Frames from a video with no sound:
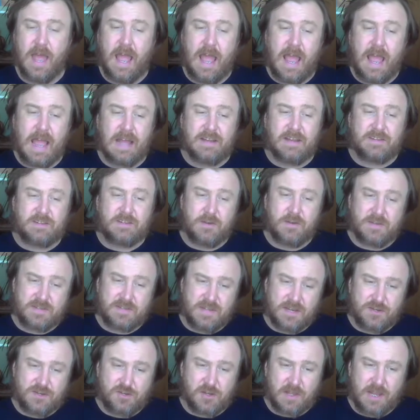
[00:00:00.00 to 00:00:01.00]
And so
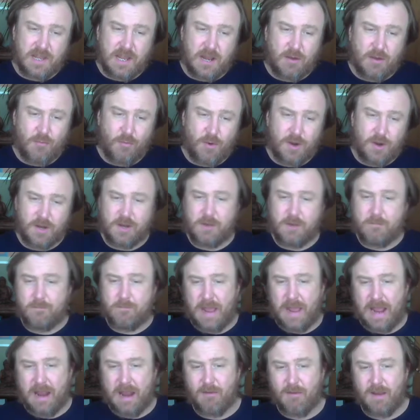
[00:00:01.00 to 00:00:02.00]
essentially here we're
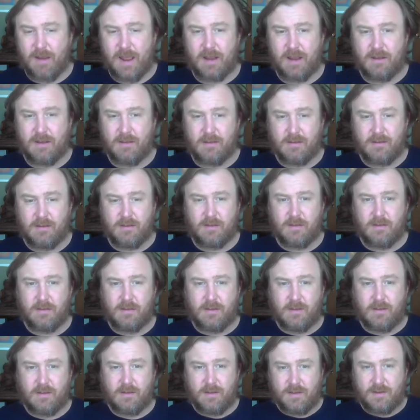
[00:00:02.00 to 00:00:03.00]
comparing
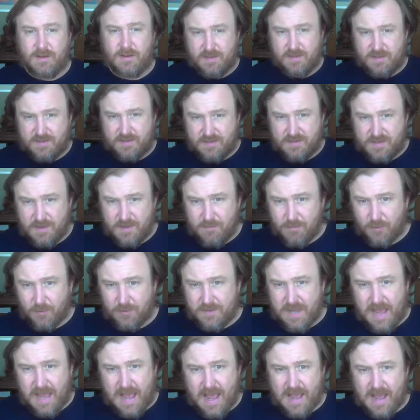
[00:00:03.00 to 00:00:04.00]
simple
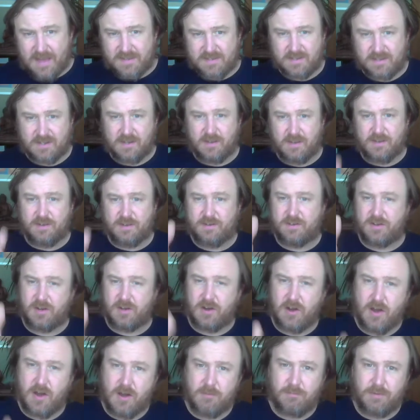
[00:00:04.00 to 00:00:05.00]
task to
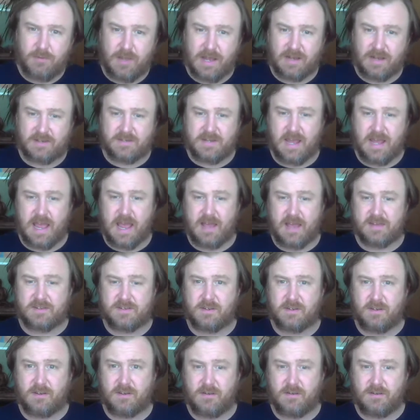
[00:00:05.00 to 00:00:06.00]
complex task.
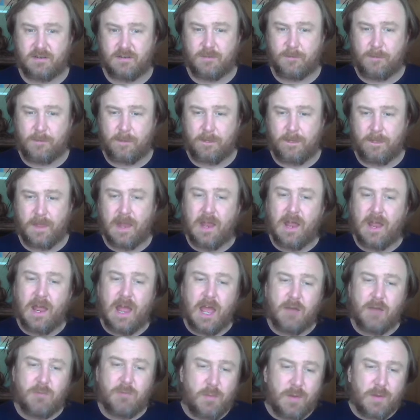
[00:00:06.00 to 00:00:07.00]

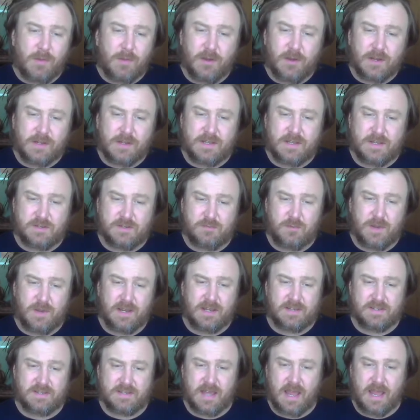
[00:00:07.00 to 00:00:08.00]
And when we look at this, we
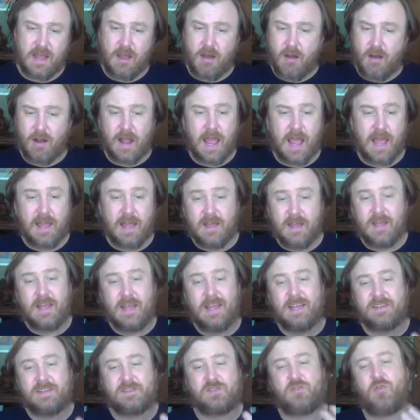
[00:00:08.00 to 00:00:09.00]
can say, okay,
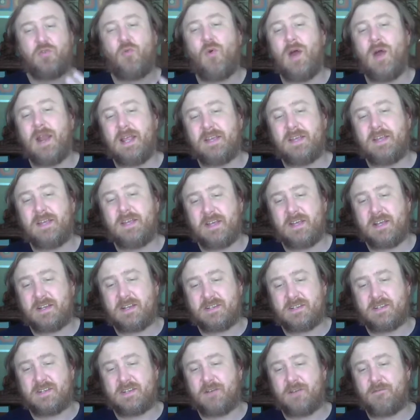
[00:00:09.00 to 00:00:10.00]
is
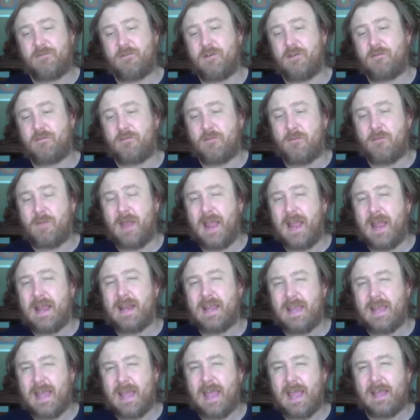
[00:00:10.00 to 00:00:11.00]
26 different from
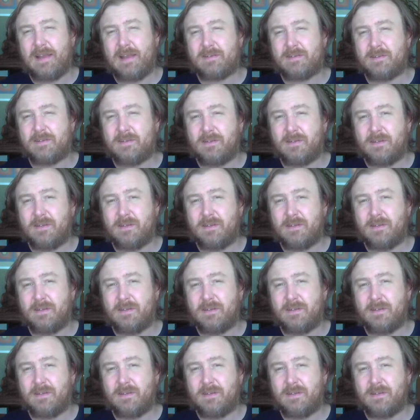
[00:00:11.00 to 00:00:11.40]
88?